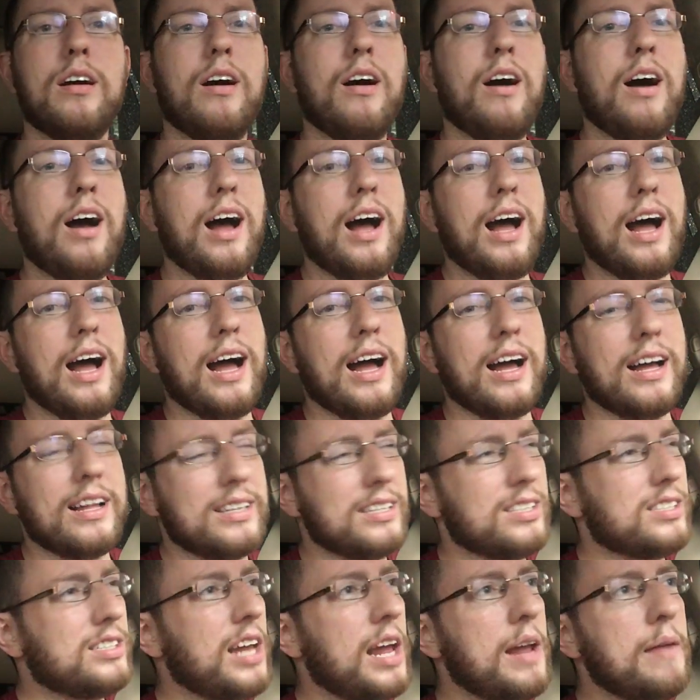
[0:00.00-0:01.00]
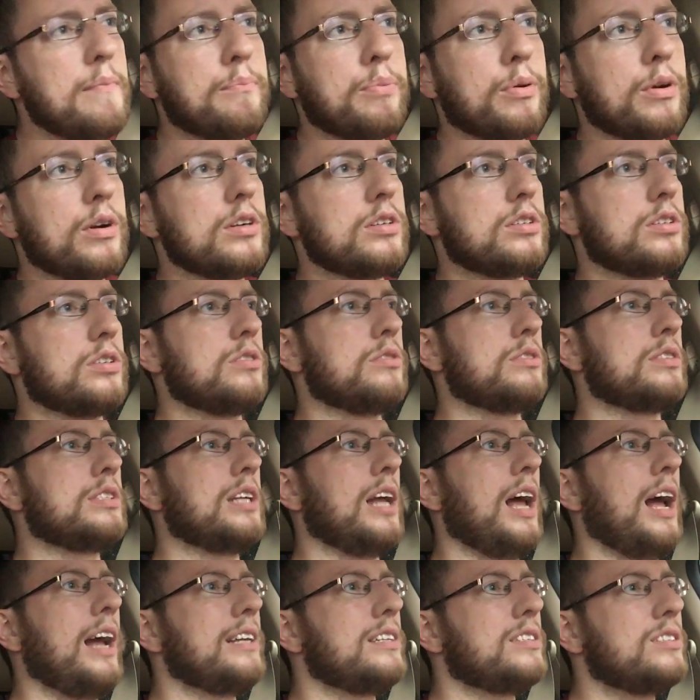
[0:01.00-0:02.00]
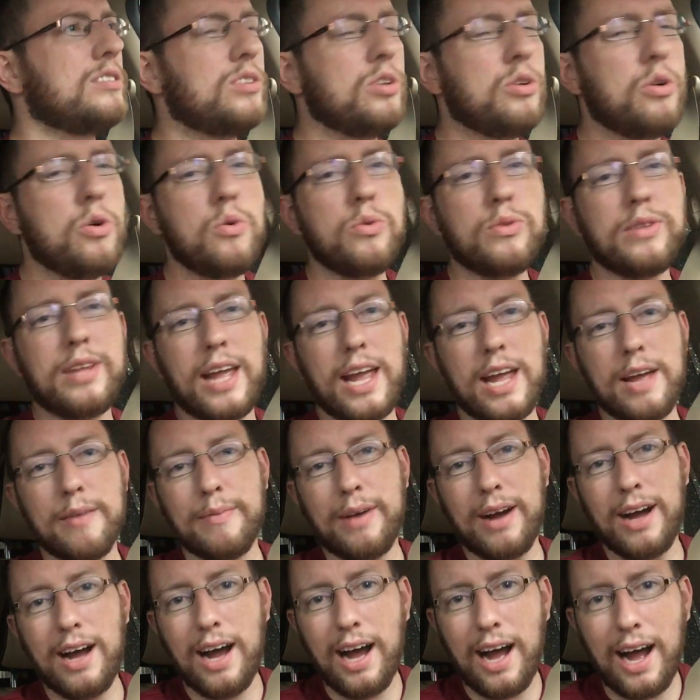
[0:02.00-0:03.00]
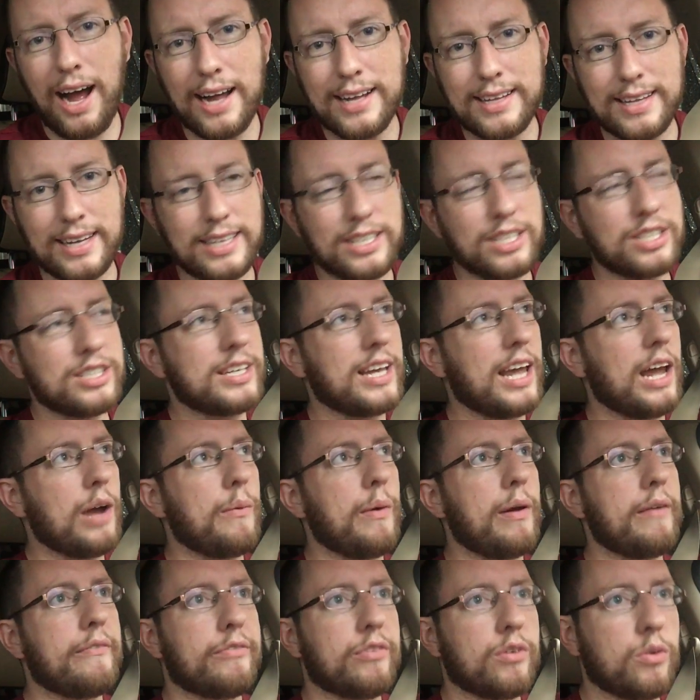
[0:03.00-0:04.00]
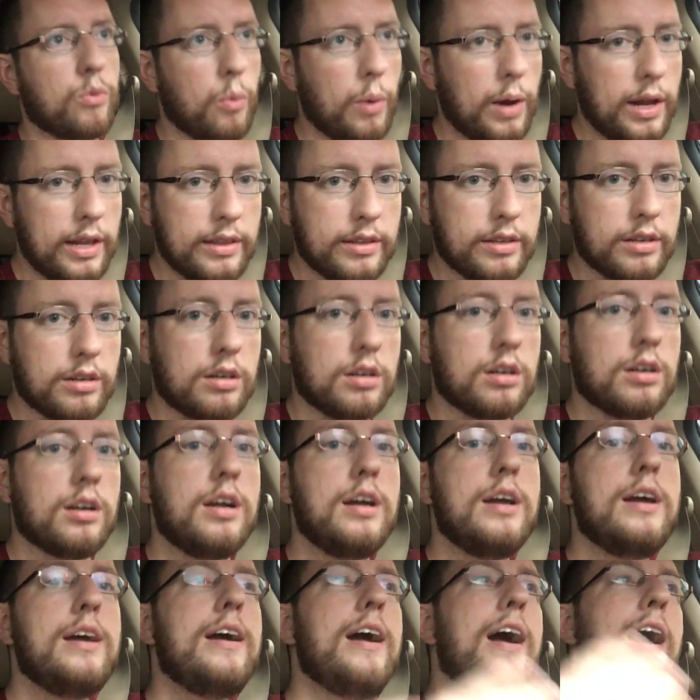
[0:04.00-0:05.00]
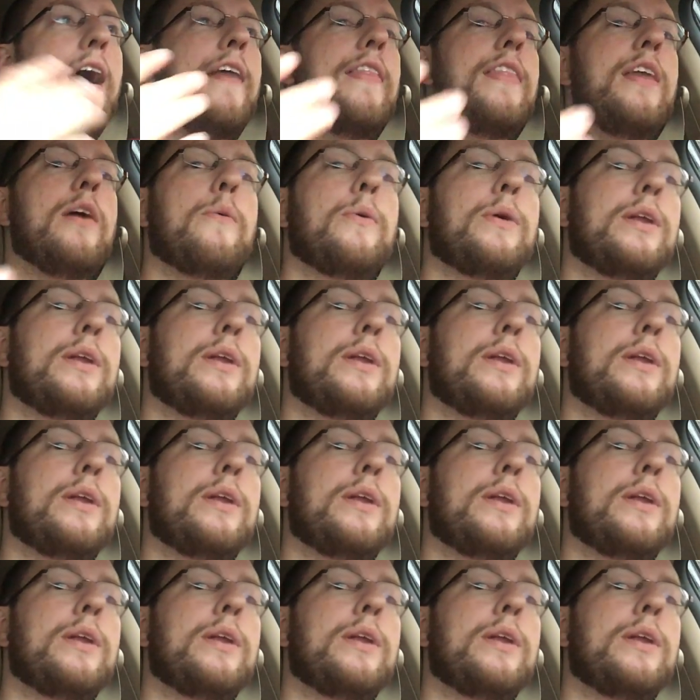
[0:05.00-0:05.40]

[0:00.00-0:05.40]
ah, the same person who's ah, it's too damn hot. I just can't wait for winter. And then